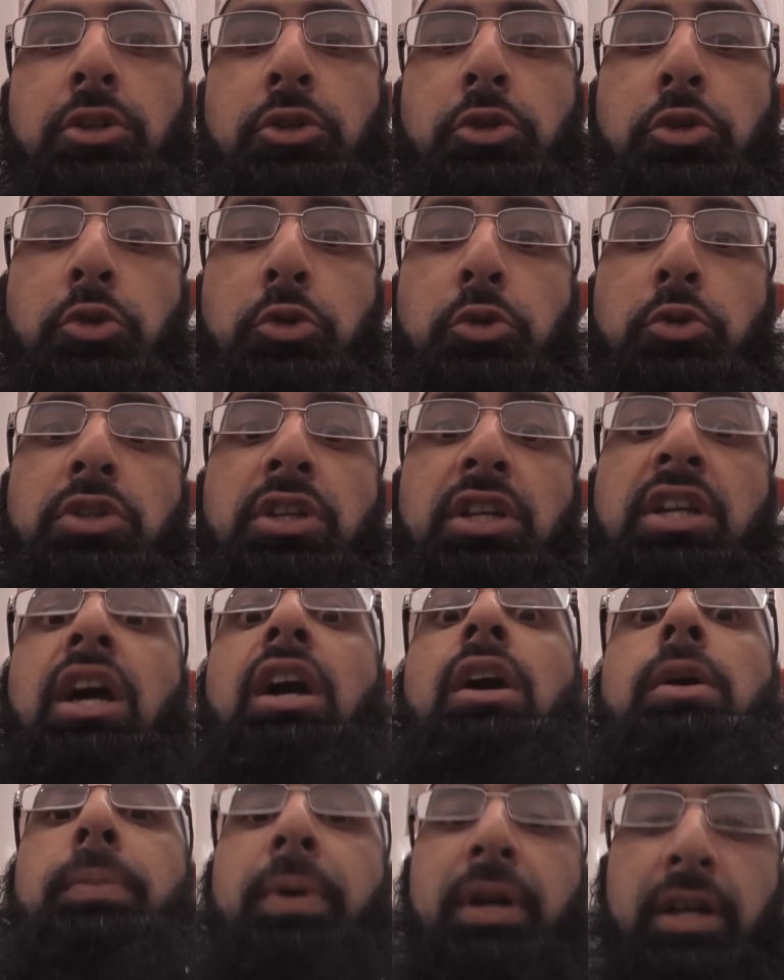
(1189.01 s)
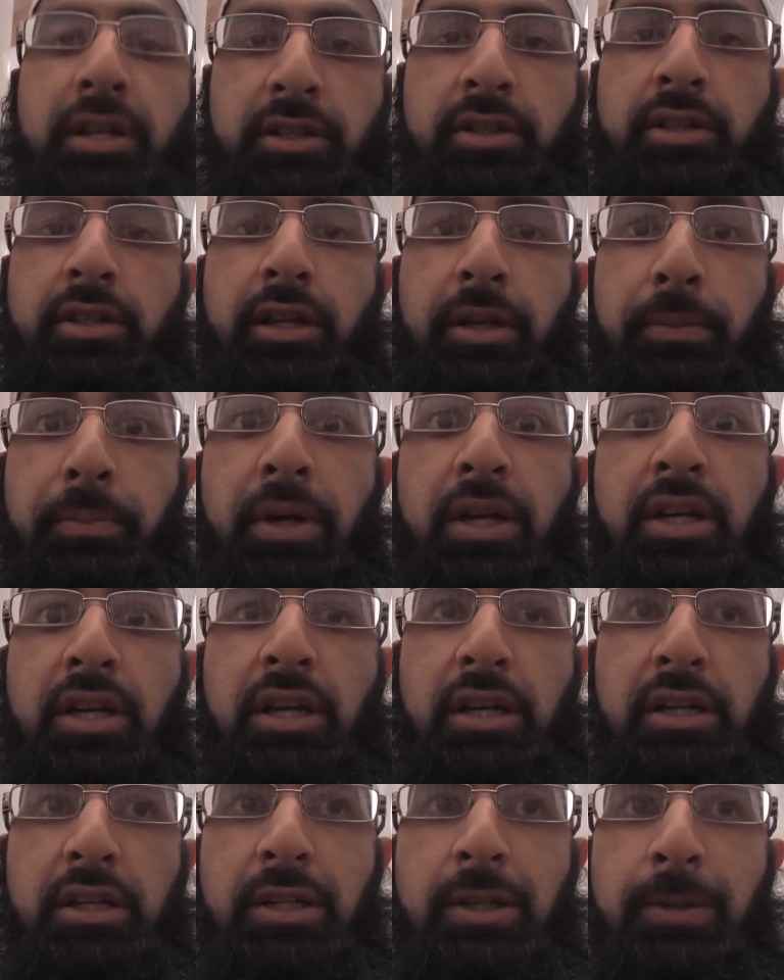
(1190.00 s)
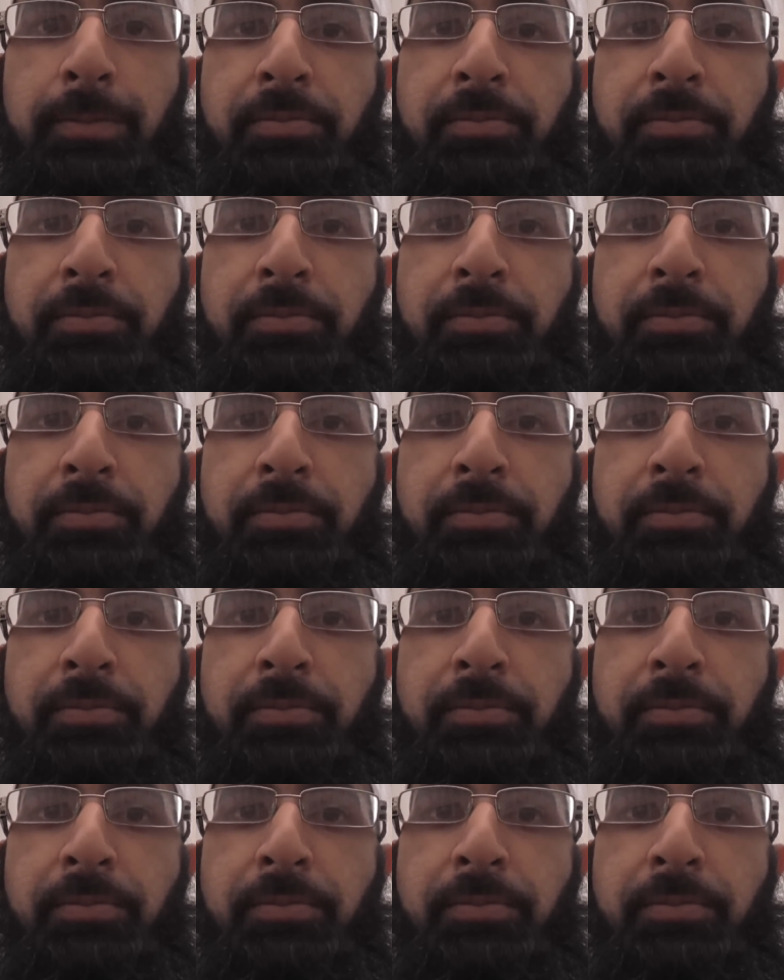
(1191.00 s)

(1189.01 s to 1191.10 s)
to the Kaaba in Makkah.